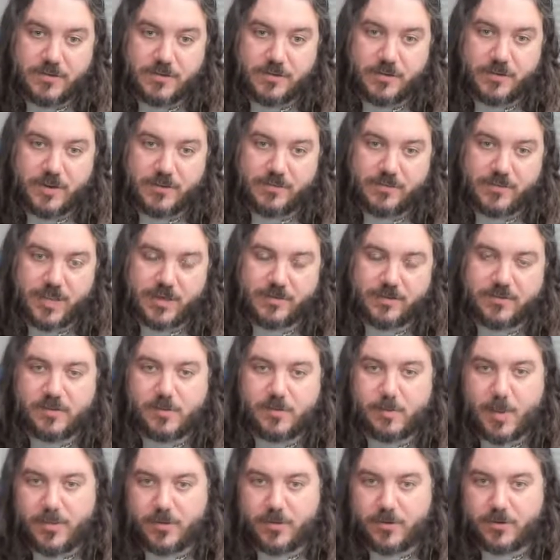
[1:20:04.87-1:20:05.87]
soon. I've got
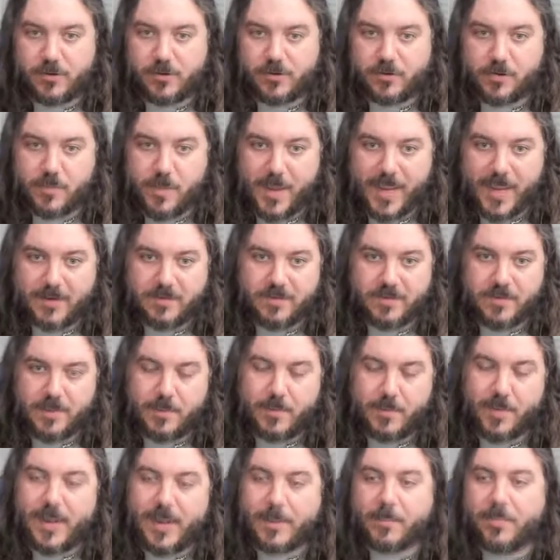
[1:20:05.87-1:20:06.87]
some other debates in
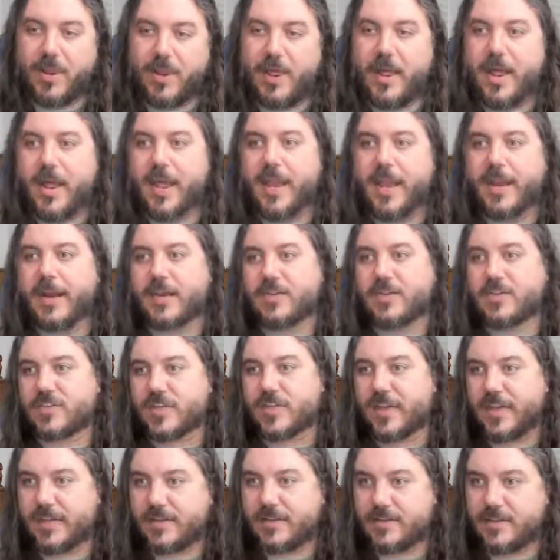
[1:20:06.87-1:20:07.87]
the pipeline. I just
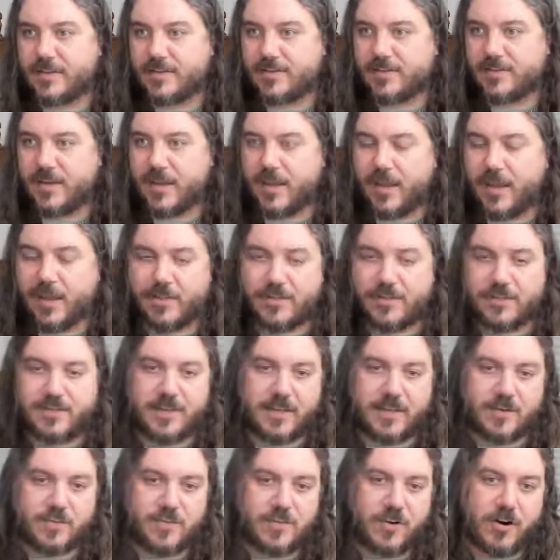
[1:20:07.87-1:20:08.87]
got to get this
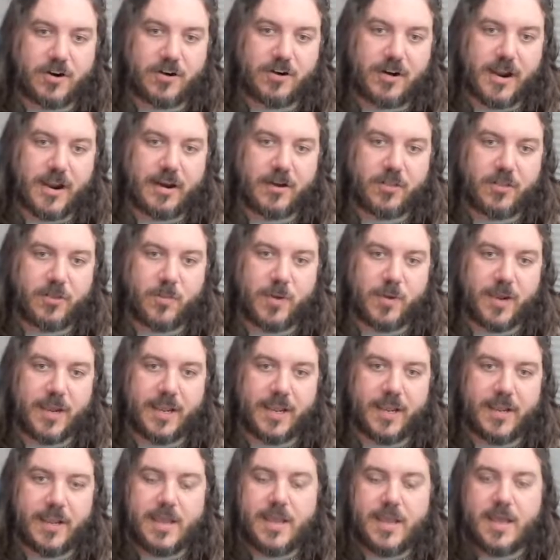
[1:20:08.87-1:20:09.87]
Kickstarter out of the
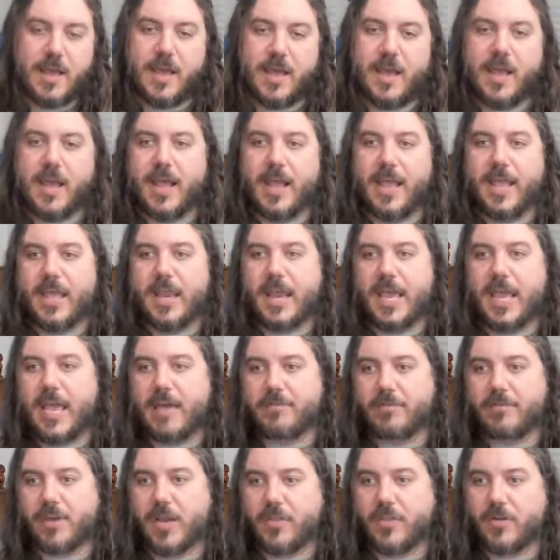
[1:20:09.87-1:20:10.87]
way. And I
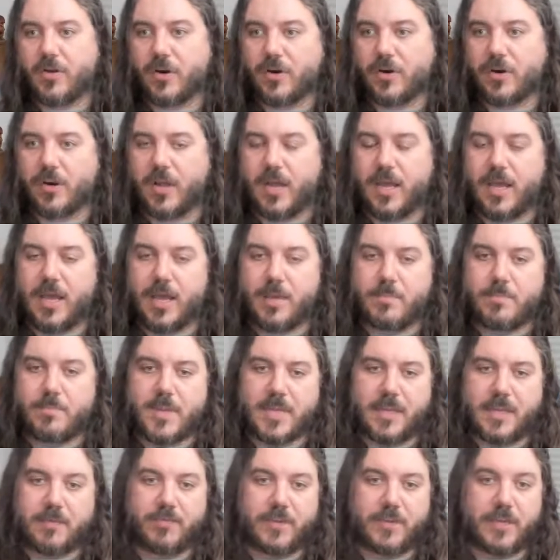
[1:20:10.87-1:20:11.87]
have another
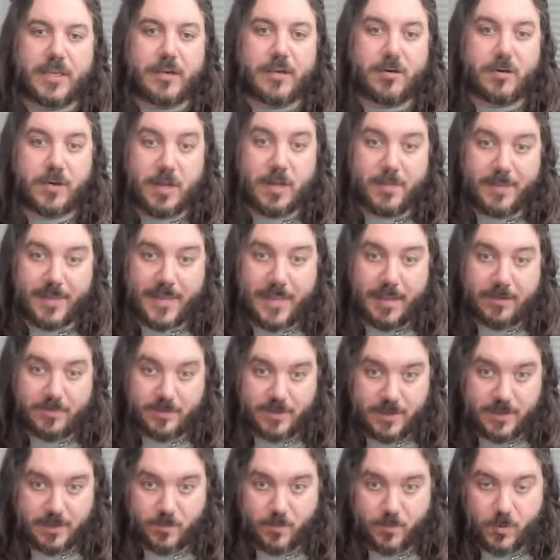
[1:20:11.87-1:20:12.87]
big video coming
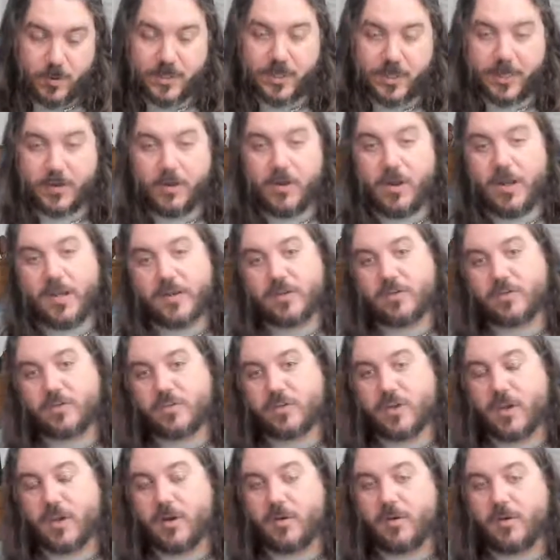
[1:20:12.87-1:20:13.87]
out that I'm working on.
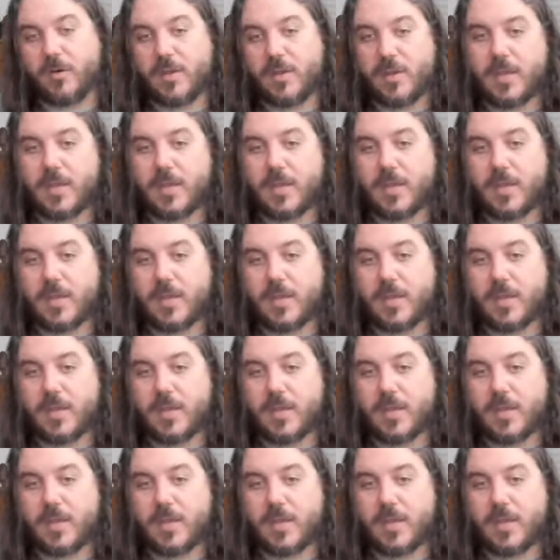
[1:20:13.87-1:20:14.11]
So,